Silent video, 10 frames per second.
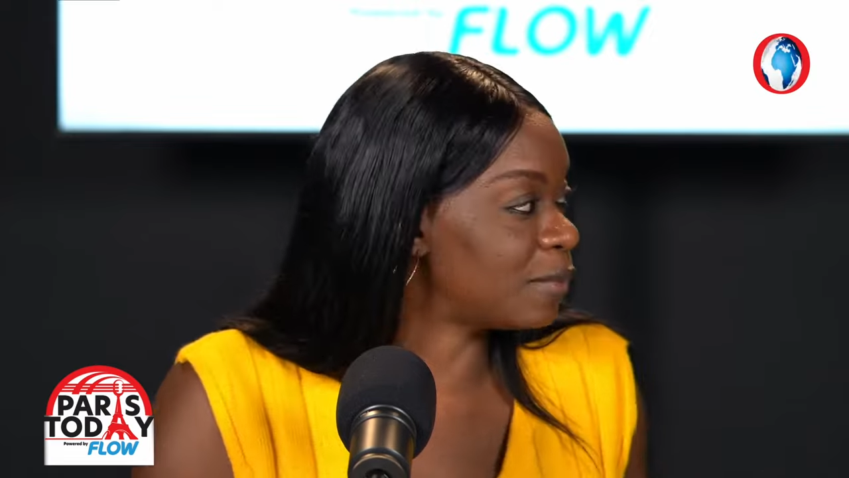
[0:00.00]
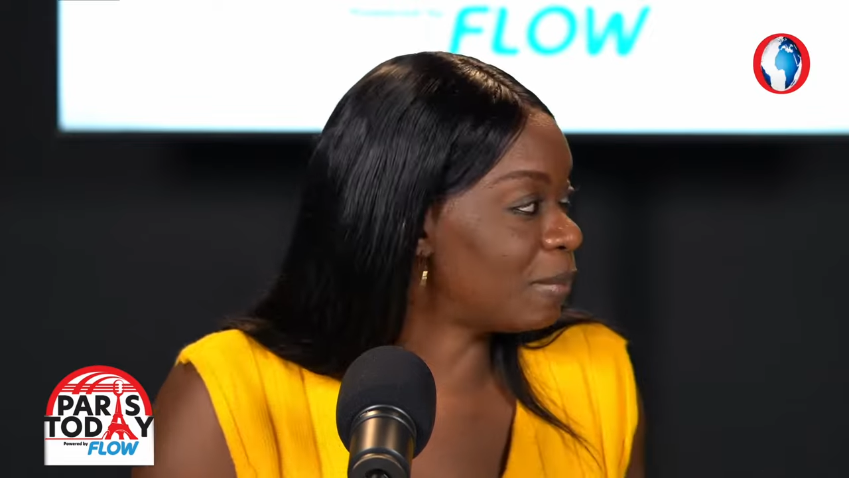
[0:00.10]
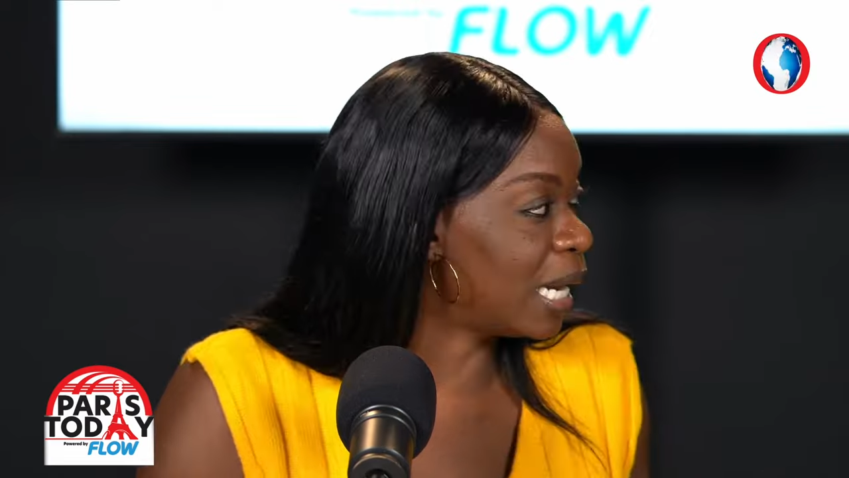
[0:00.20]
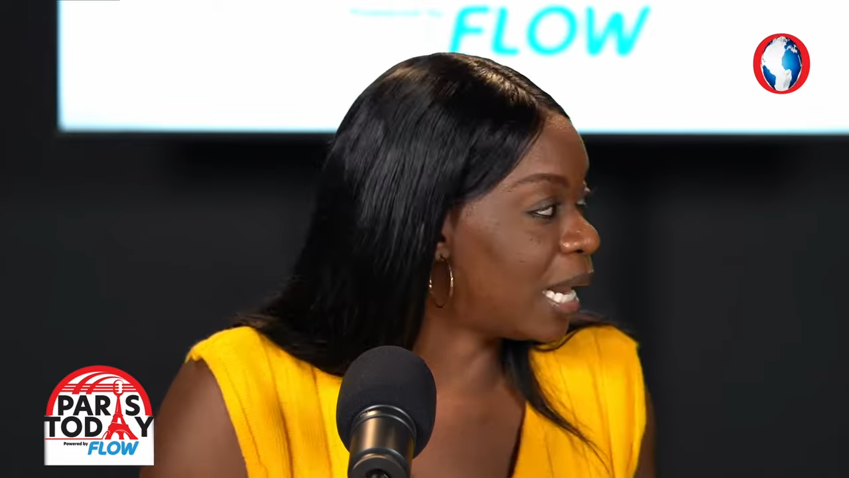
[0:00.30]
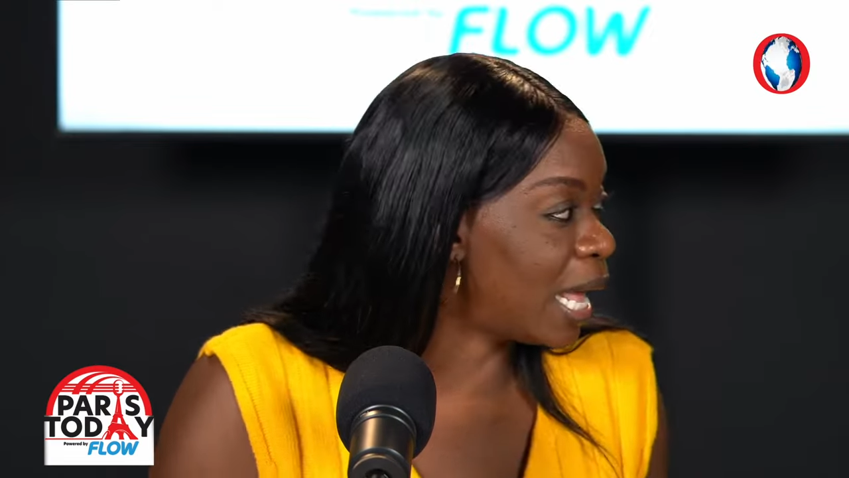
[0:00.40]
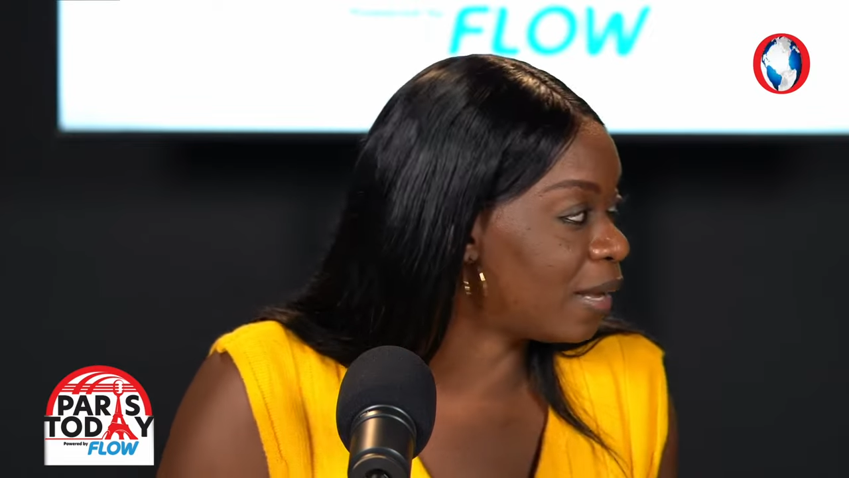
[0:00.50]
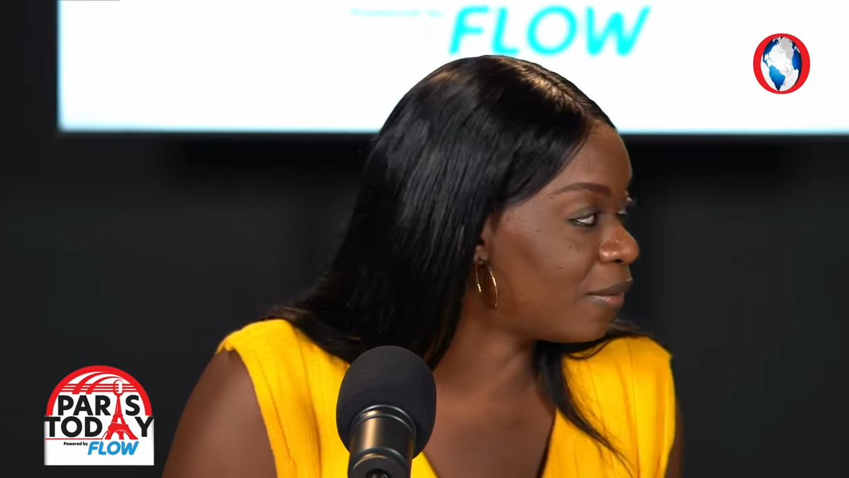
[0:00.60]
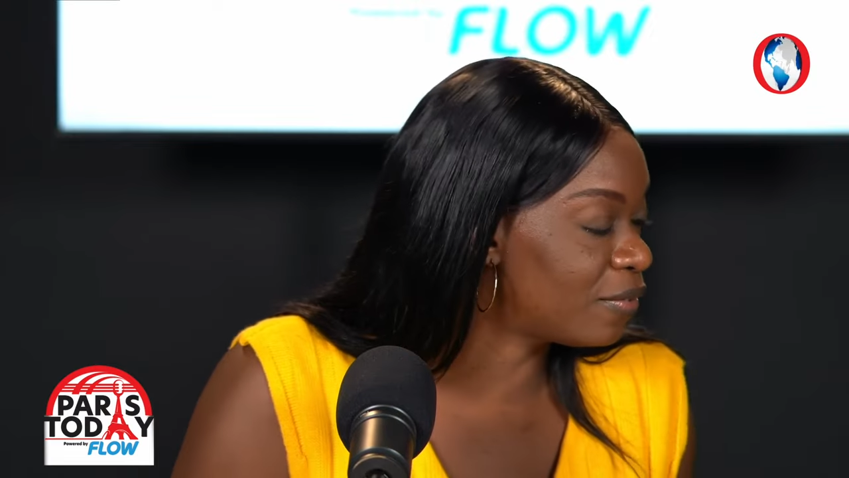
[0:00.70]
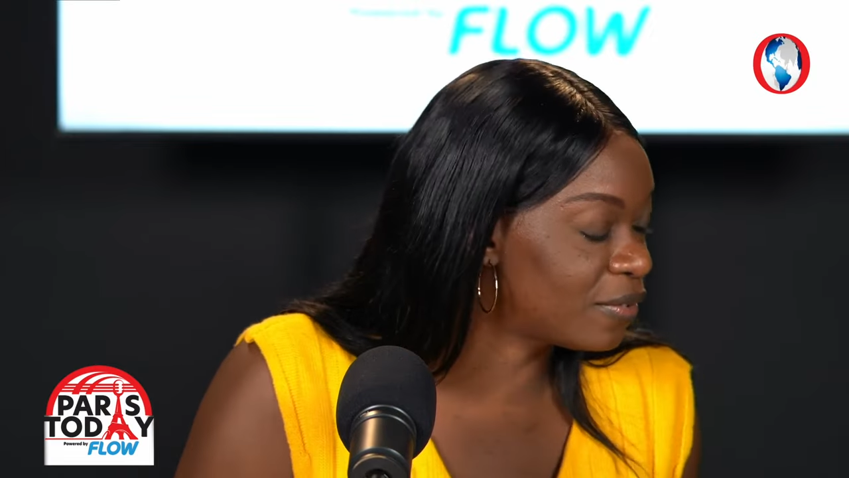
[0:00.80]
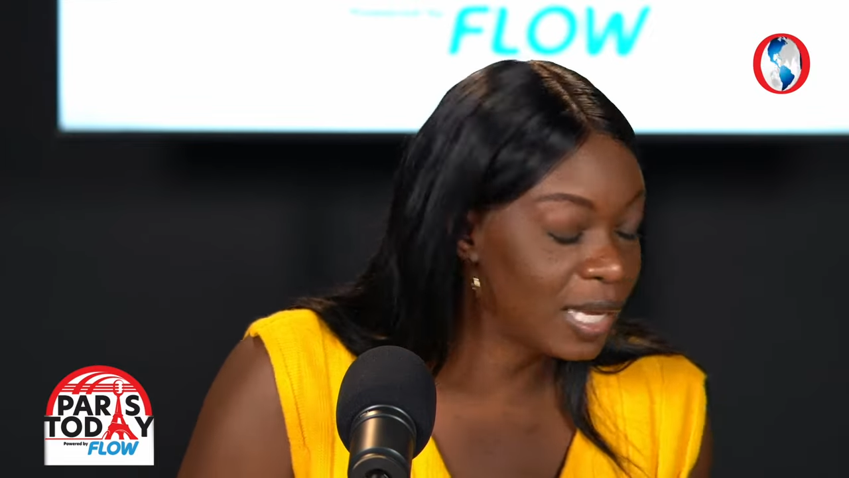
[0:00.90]
man alive
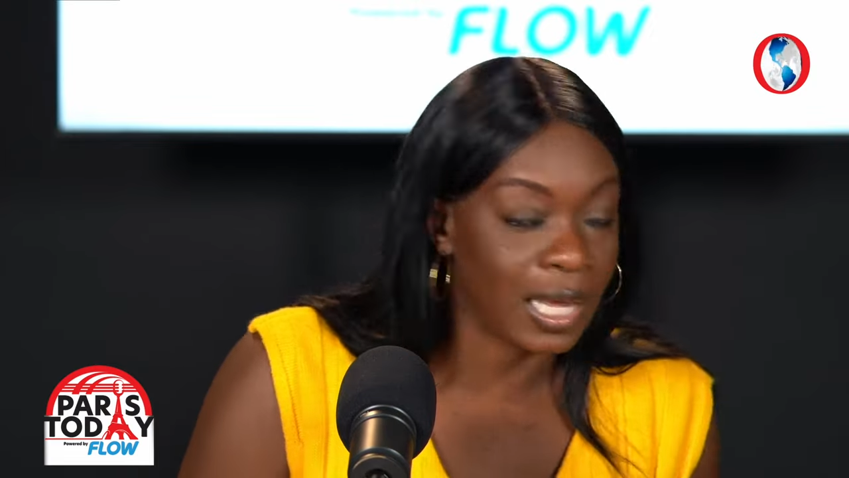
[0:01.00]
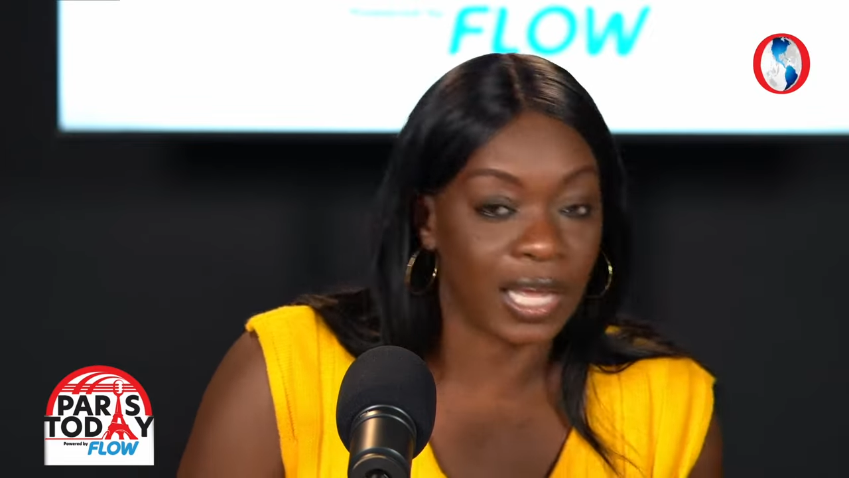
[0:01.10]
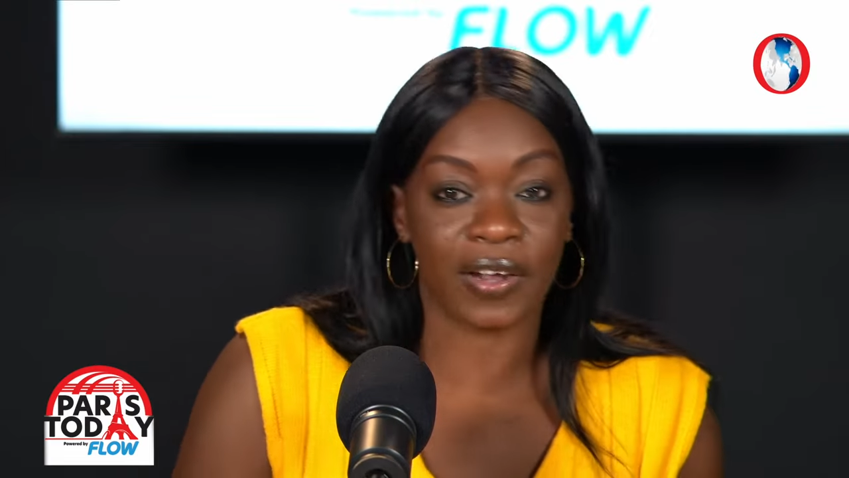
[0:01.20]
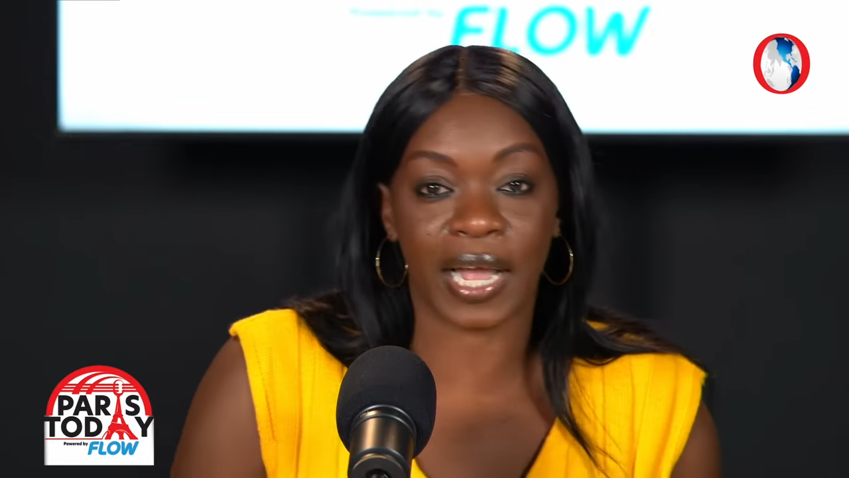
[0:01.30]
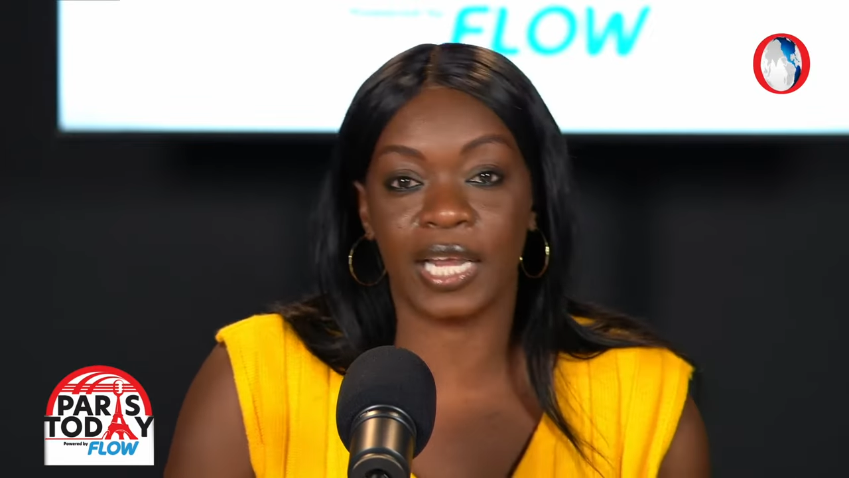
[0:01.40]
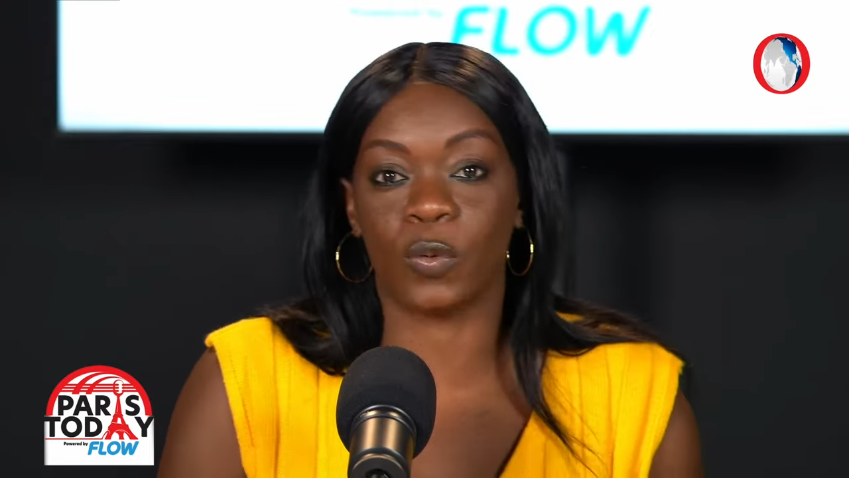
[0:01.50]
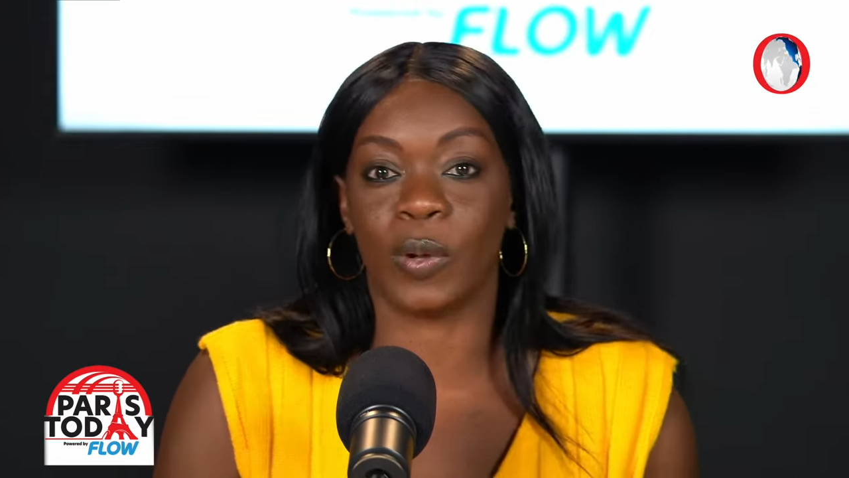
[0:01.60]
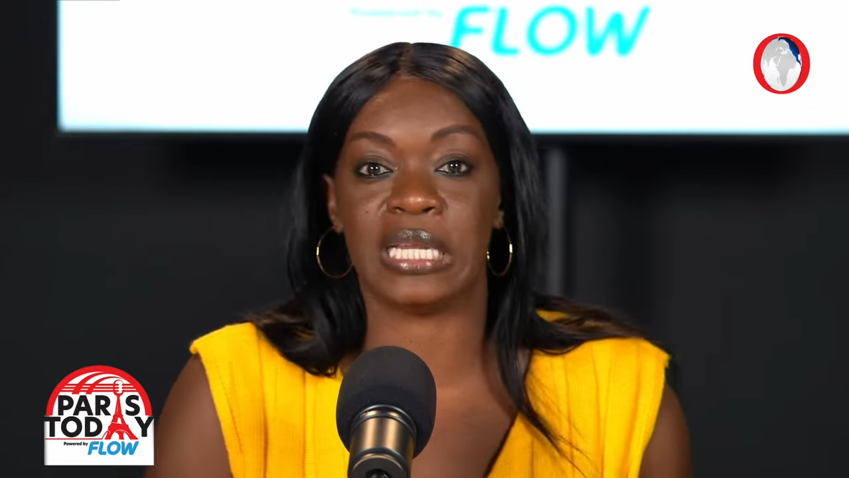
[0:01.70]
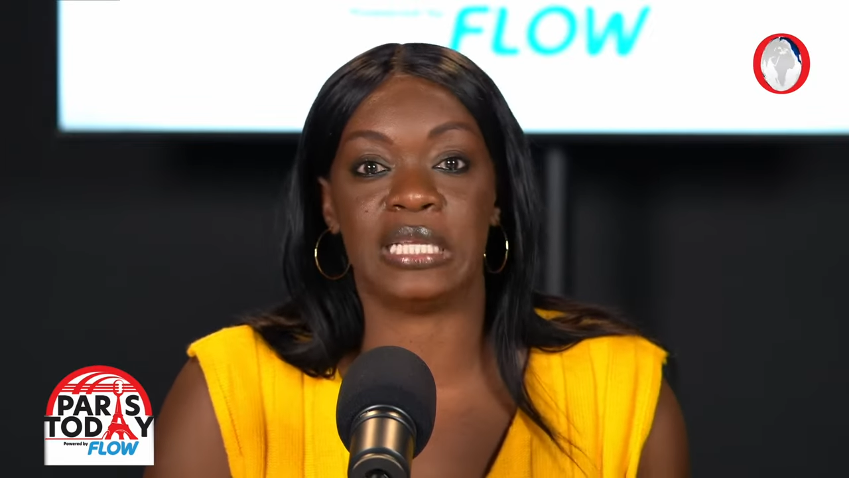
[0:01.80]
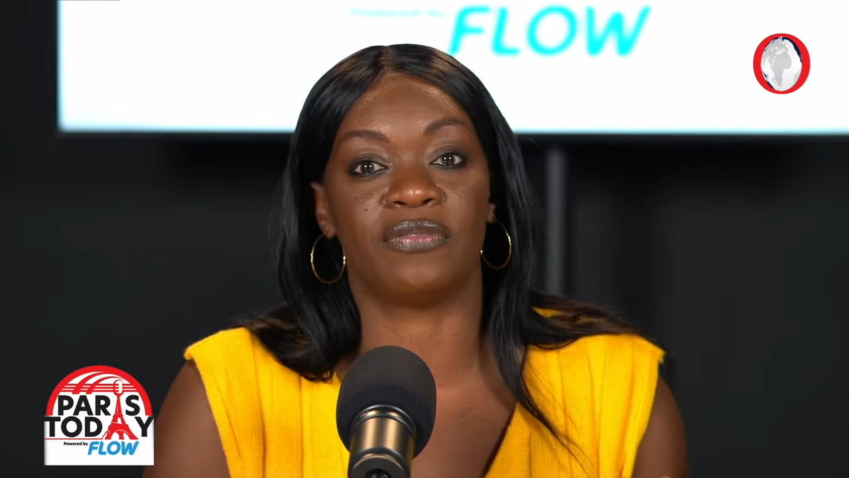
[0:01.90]
right?
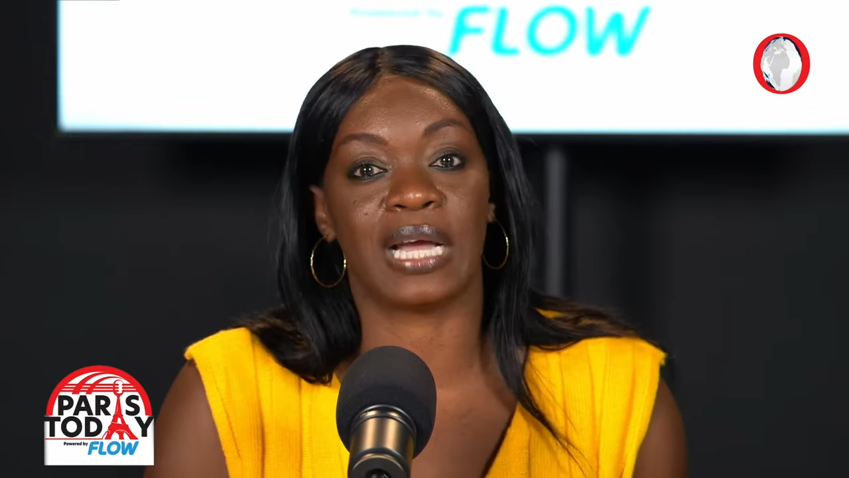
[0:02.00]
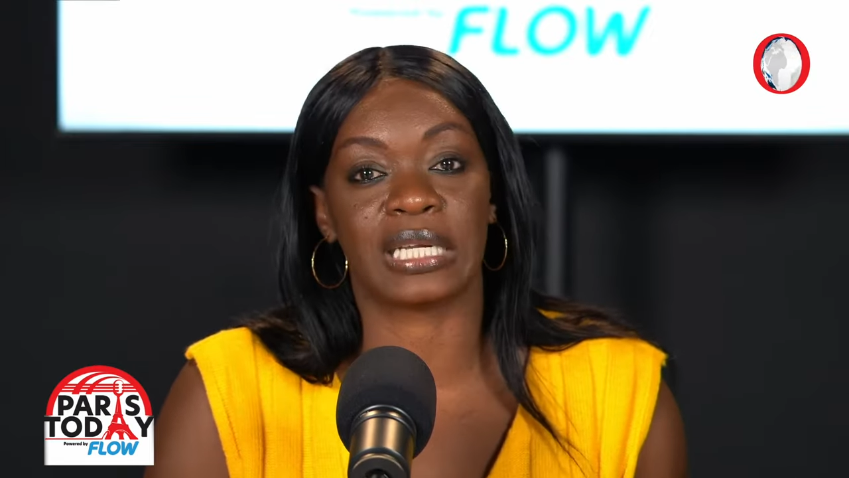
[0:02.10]
When in fact